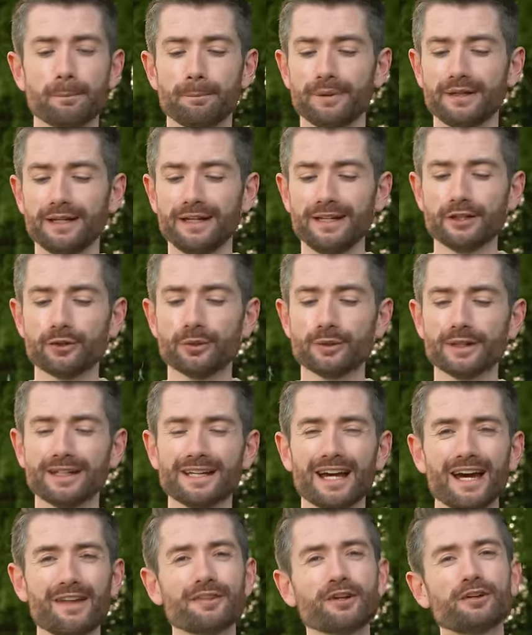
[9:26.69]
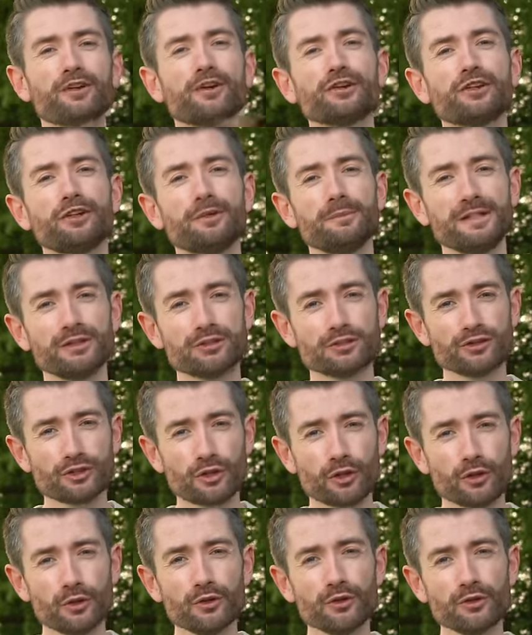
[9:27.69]
but equally, they're not going to be
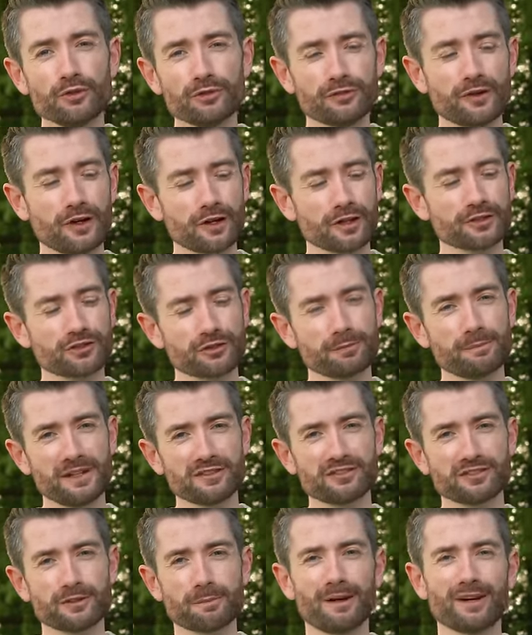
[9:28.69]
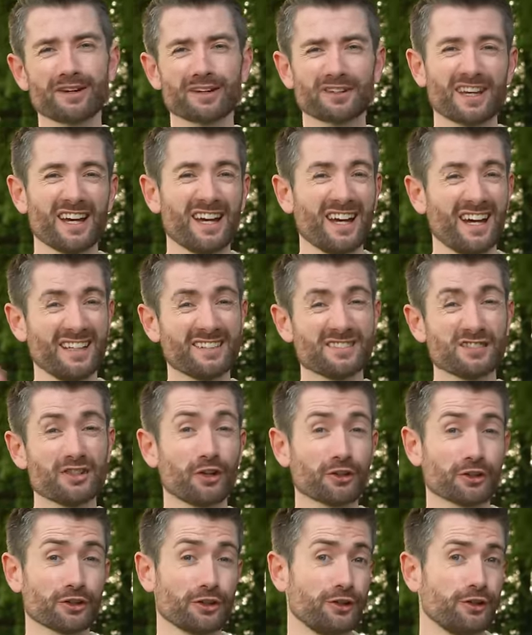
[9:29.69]
too far spaced apart and it's
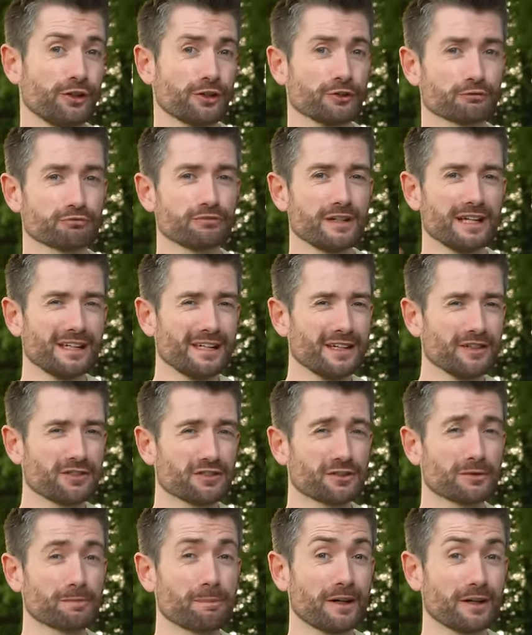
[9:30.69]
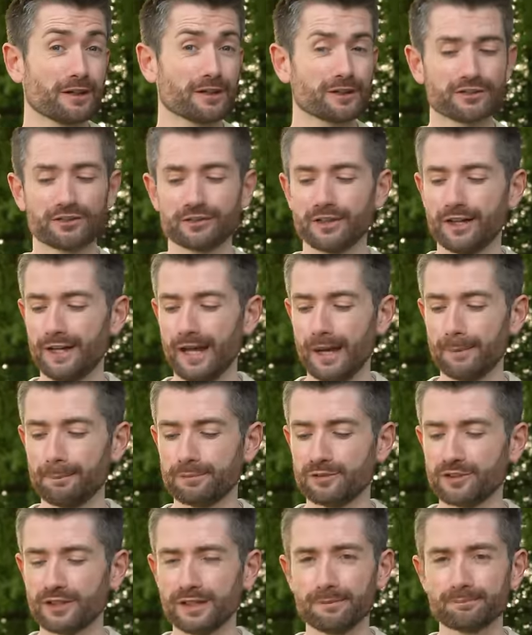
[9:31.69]
not going to look really sparse and
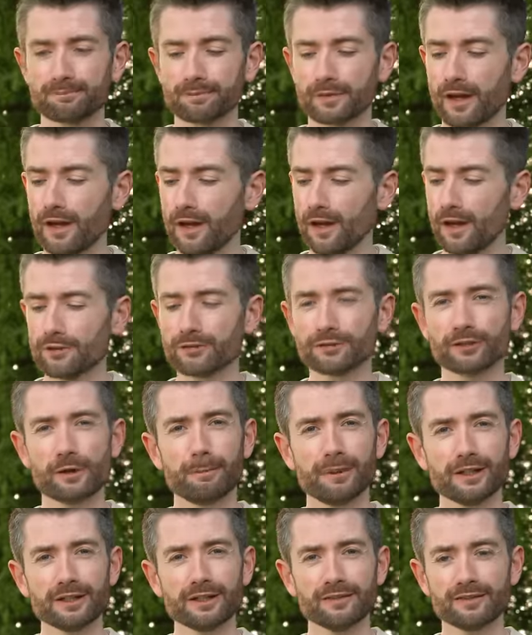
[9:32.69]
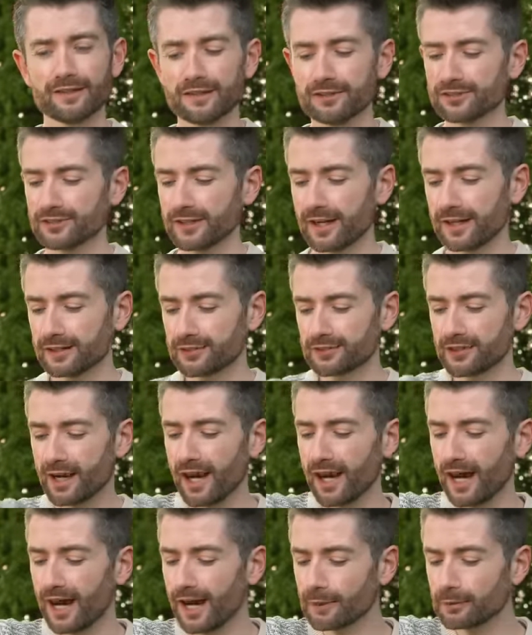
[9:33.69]
empty. For a bucket this size,
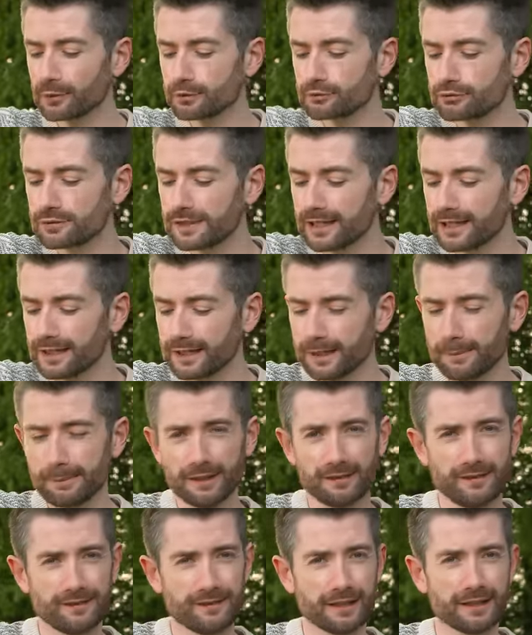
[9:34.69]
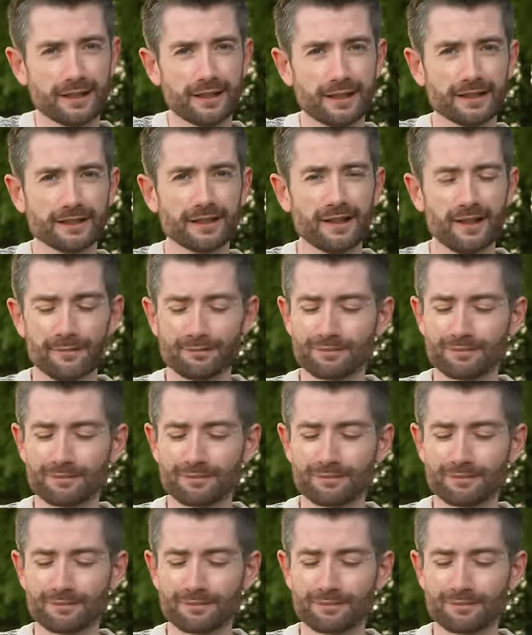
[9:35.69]
I would really be thinking